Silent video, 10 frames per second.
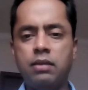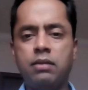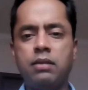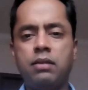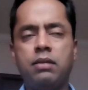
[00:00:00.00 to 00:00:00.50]

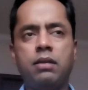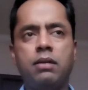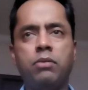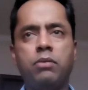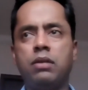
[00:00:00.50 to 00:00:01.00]
It's
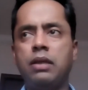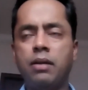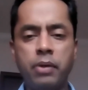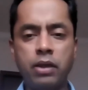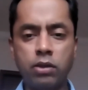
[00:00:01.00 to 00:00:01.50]
more
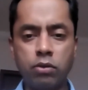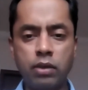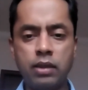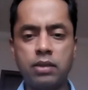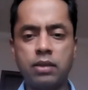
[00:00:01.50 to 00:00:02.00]
therapeutic to
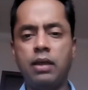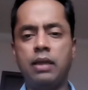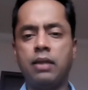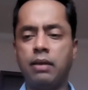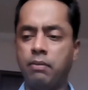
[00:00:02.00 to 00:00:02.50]
nature.